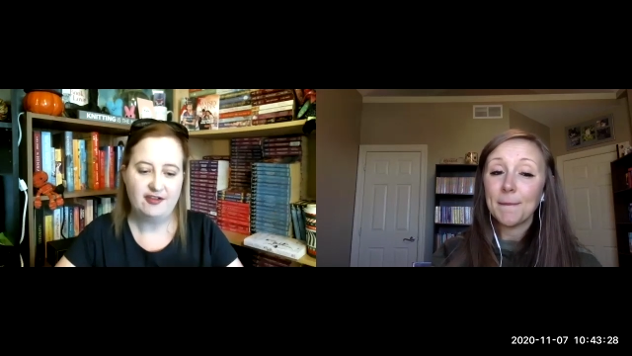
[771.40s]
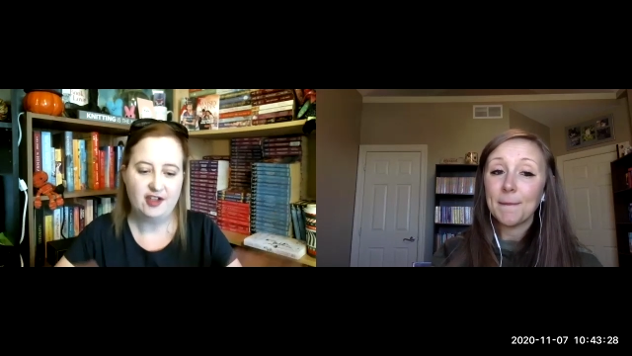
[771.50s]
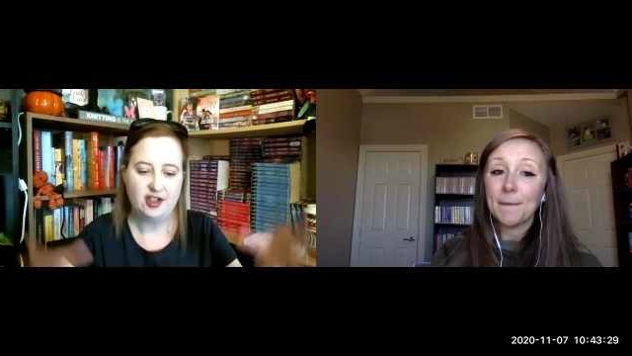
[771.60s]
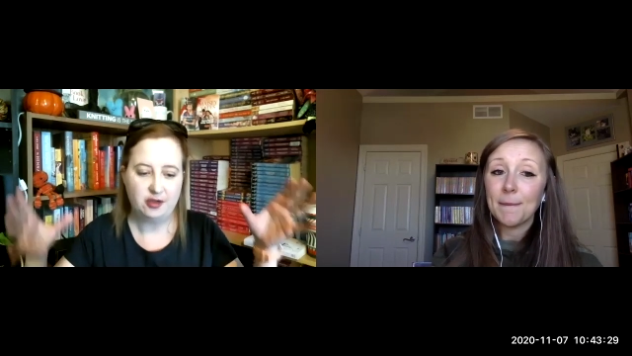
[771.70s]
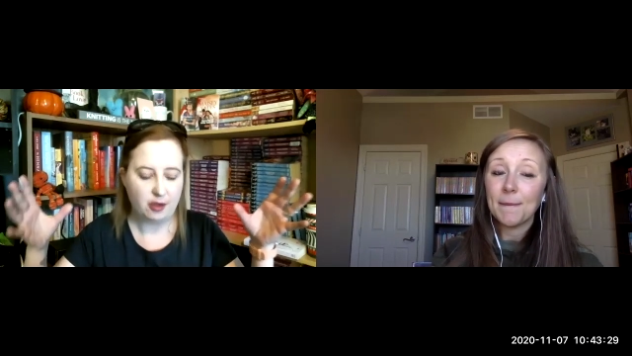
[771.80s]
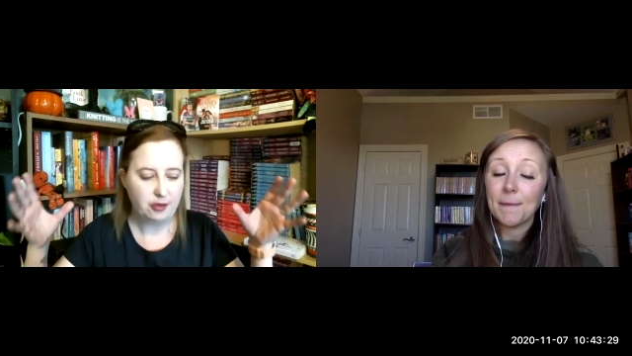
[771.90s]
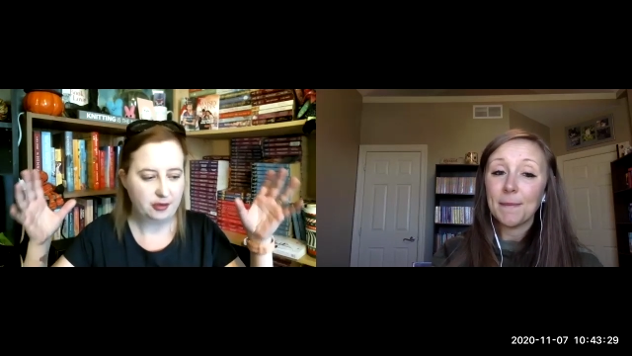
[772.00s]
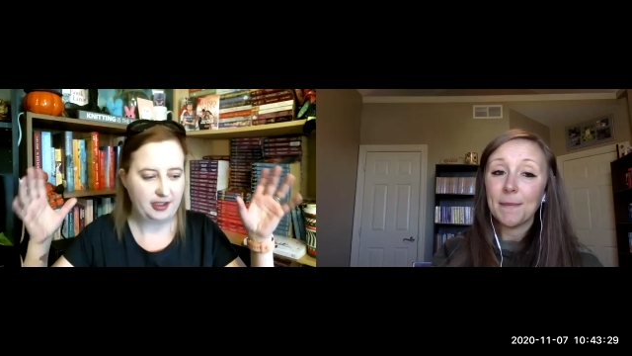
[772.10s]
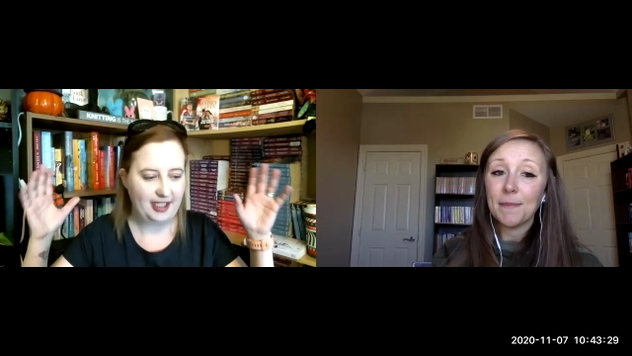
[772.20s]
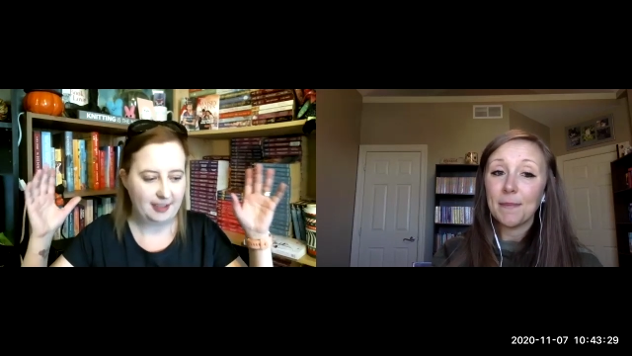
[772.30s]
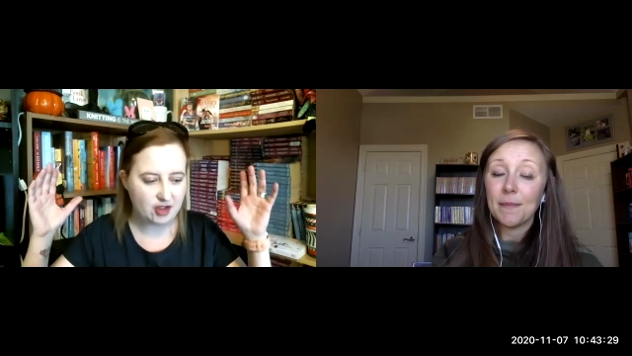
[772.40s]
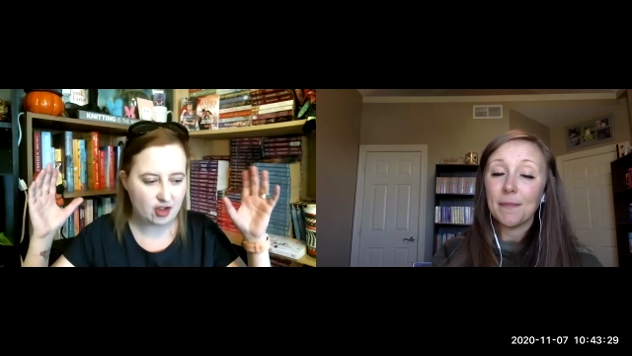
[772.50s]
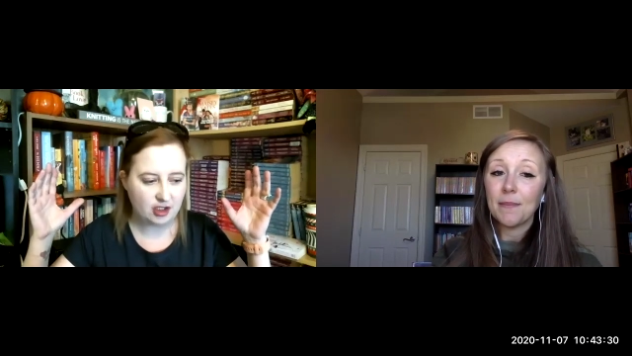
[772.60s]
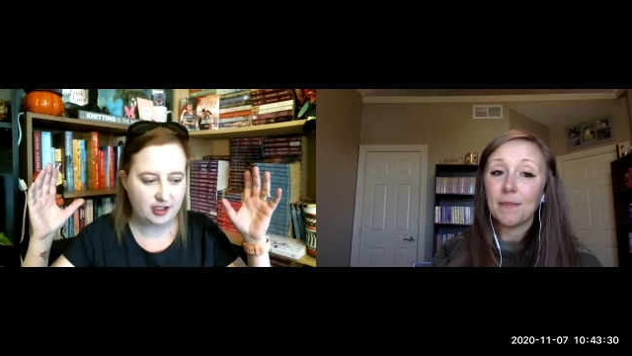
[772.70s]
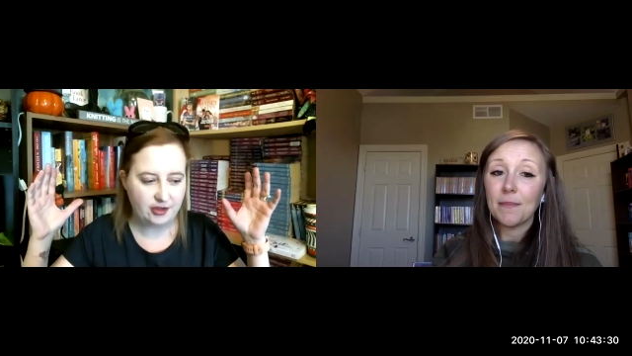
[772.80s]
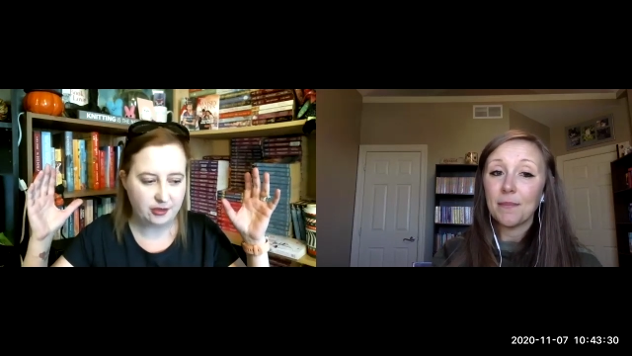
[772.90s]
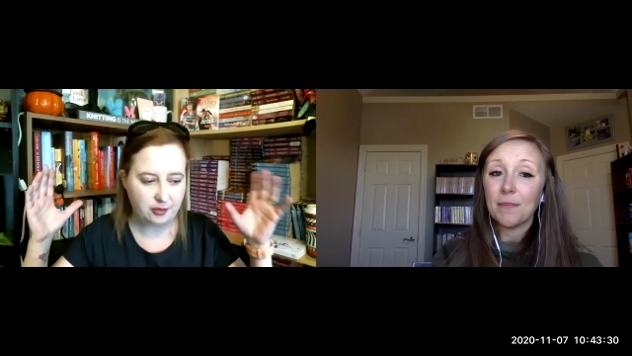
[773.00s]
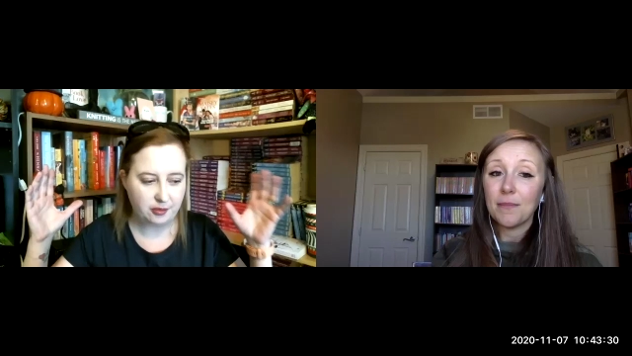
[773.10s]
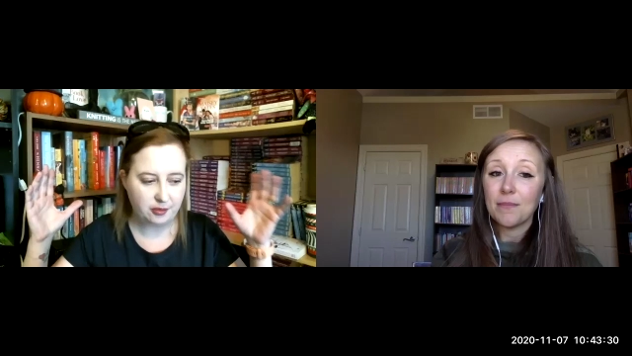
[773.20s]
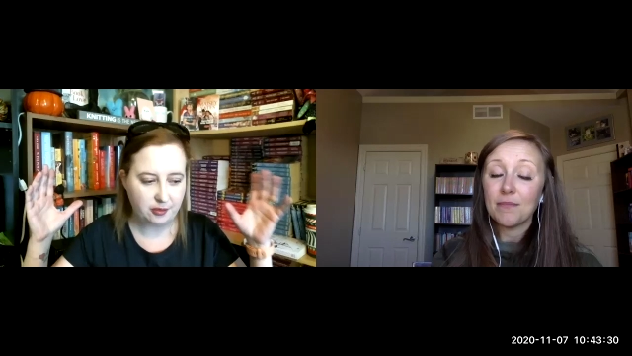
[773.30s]
Speaker 1: that you go through. Like I'm struggling
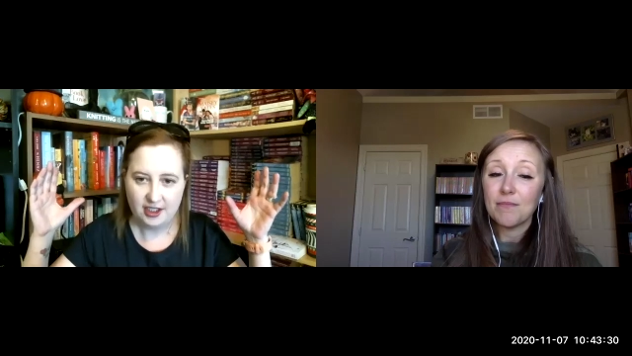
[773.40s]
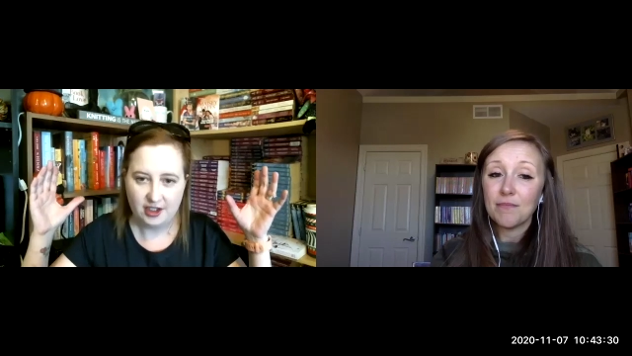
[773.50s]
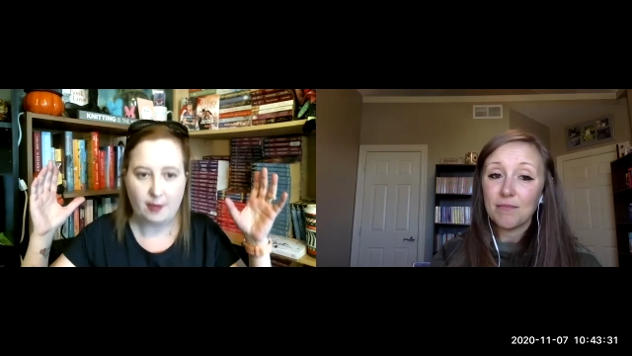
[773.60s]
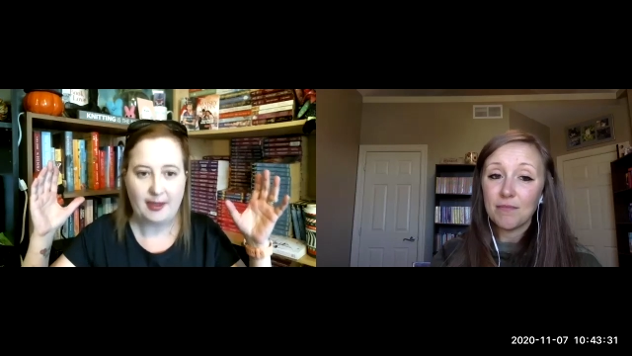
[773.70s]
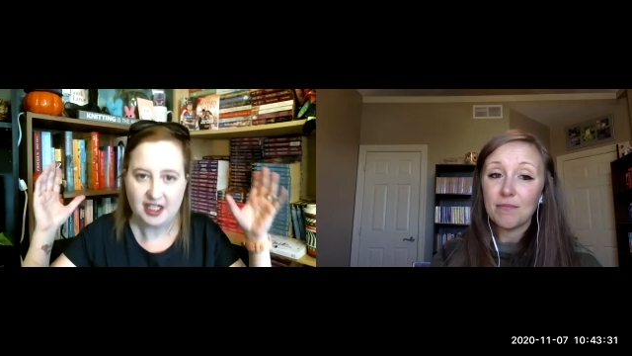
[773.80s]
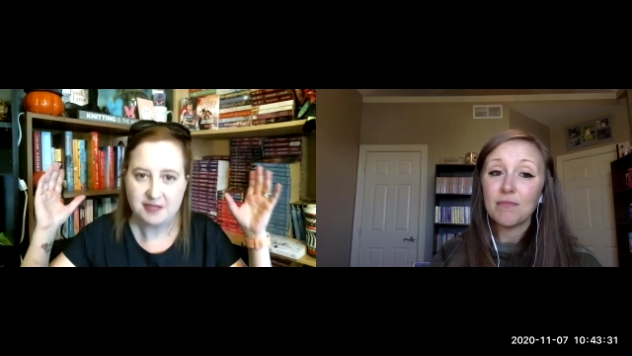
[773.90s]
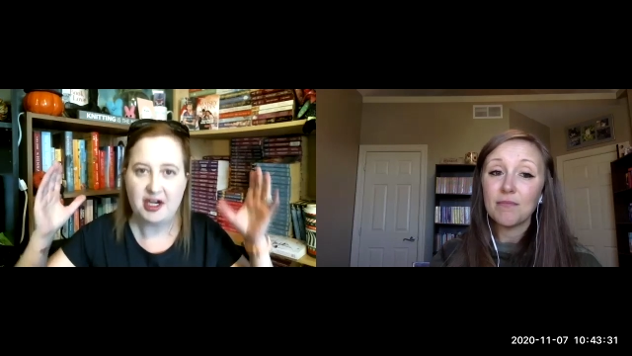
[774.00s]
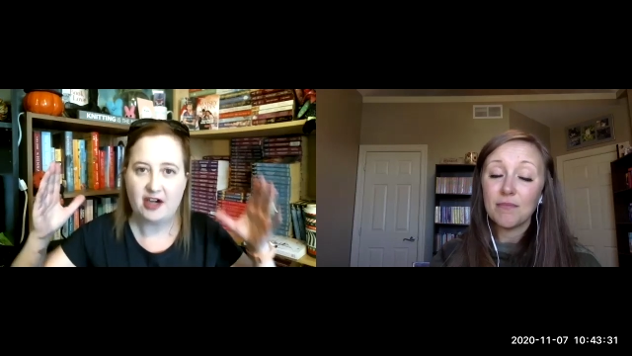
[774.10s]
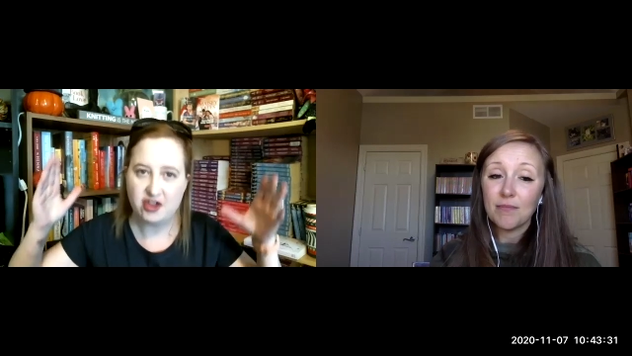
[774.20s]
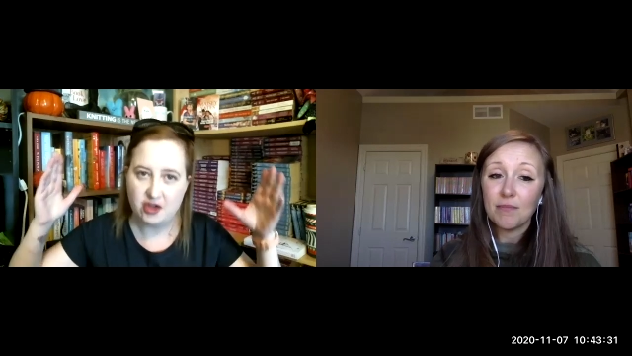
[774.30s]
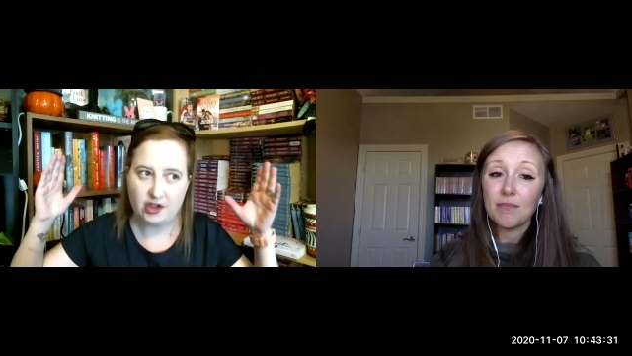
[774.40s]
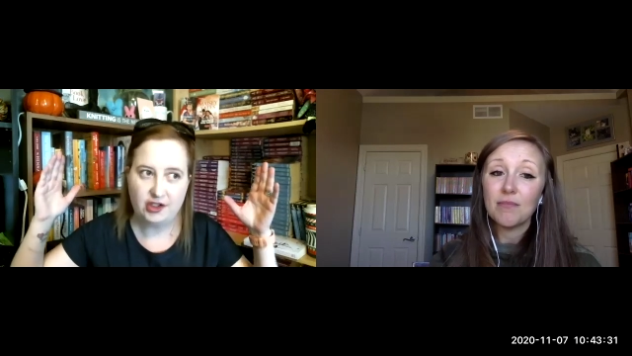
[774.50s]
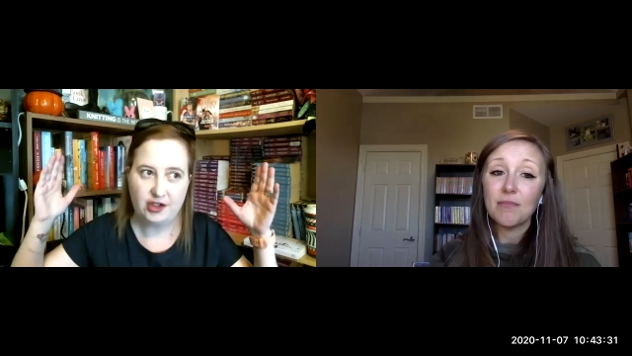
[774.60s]
through, you know, my husband and I are struggling